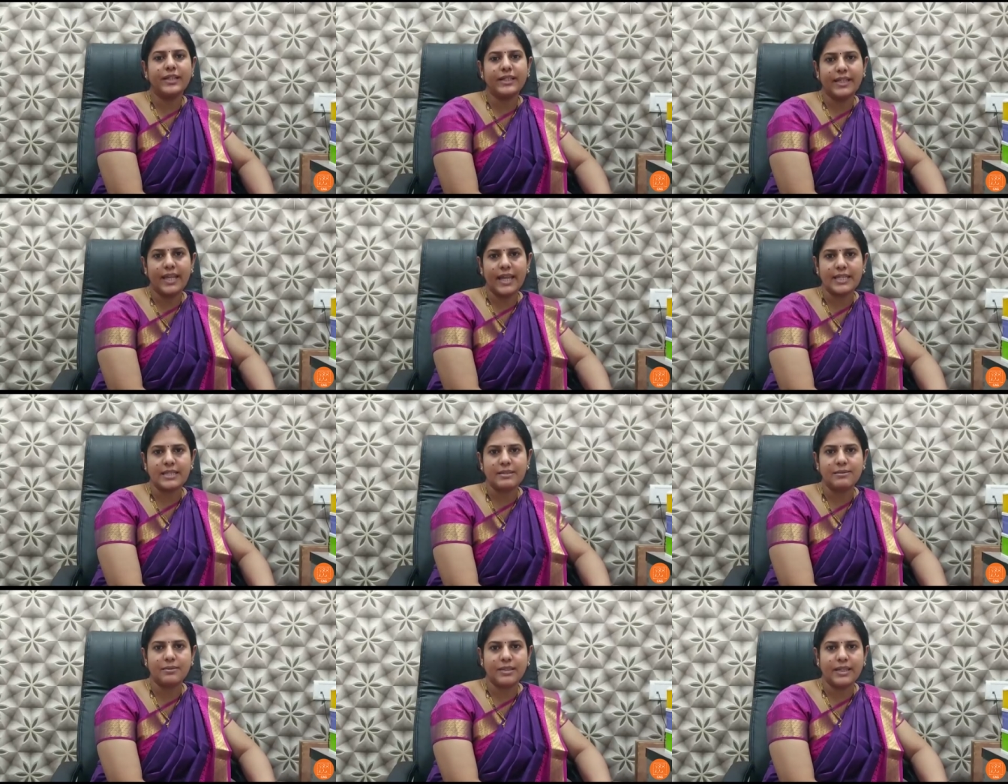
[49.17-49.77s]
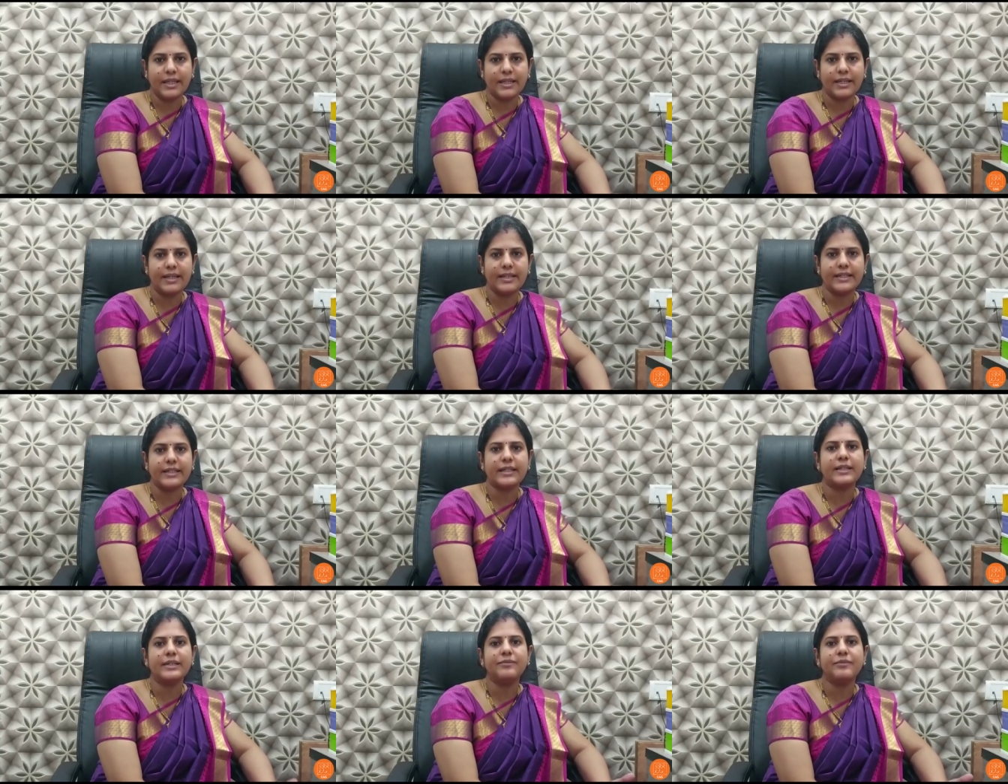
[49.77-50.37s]
gets thickened
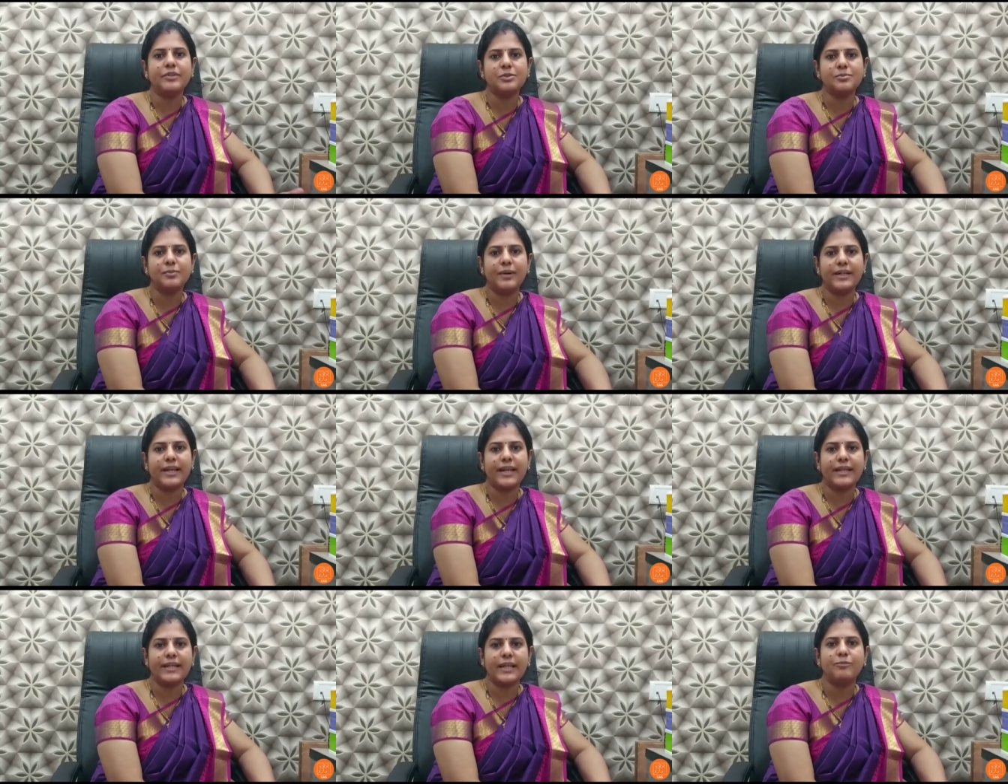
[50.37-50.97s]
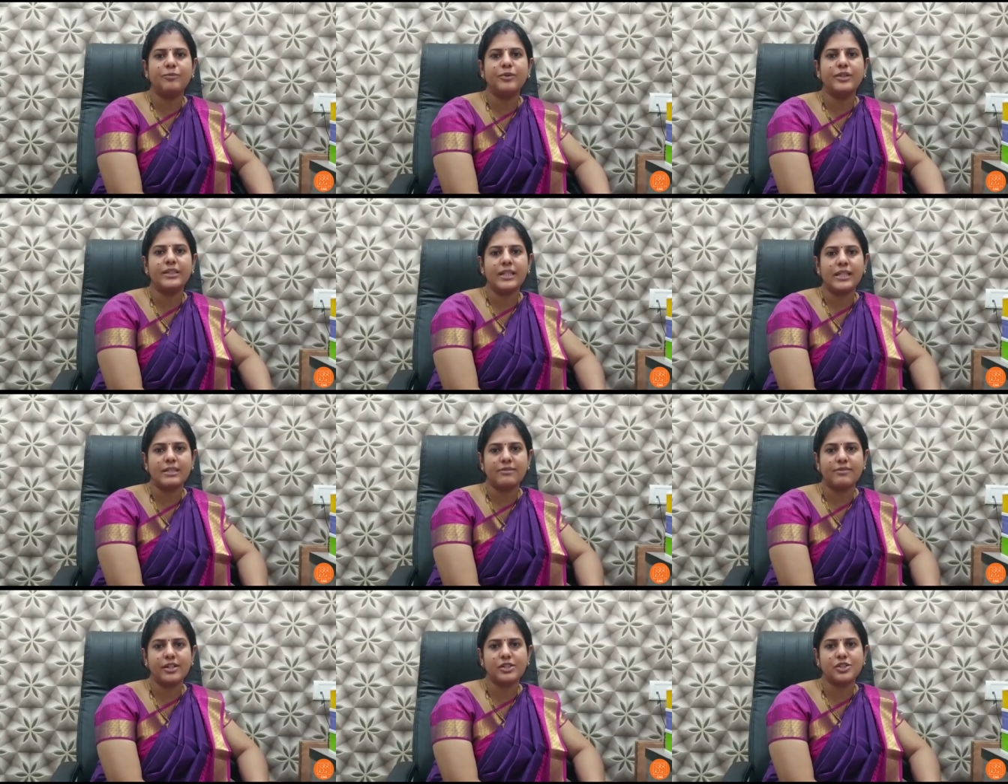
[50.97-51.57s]
which might end up with
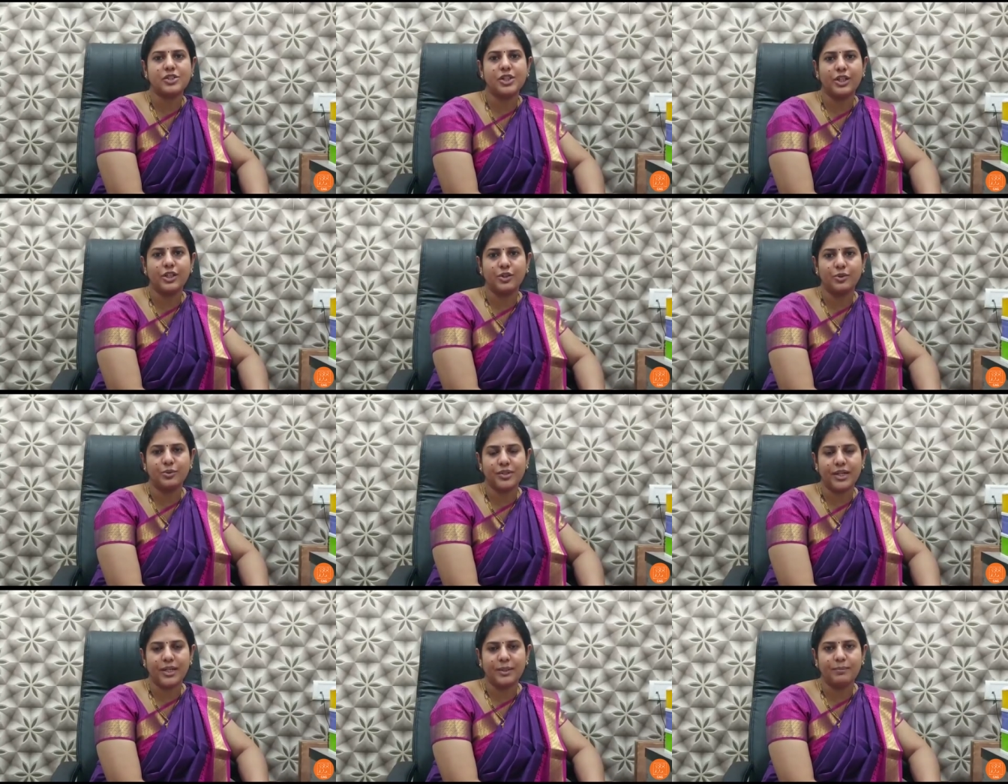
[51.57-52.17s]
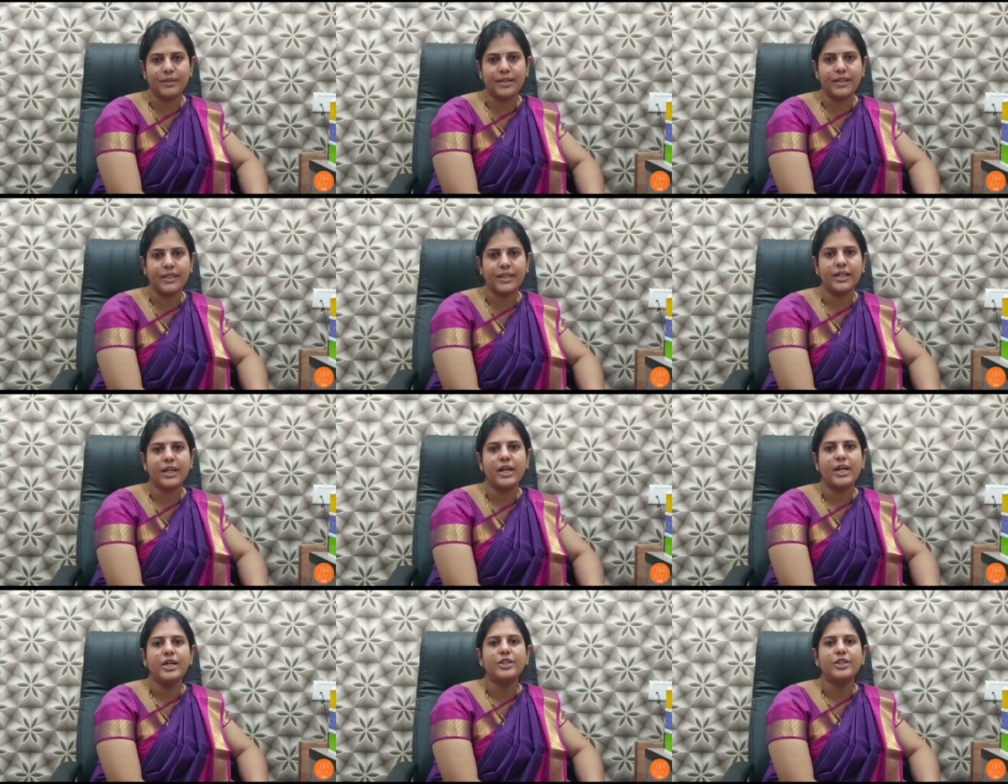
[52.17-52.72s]
dysfunctional uterine bleeding.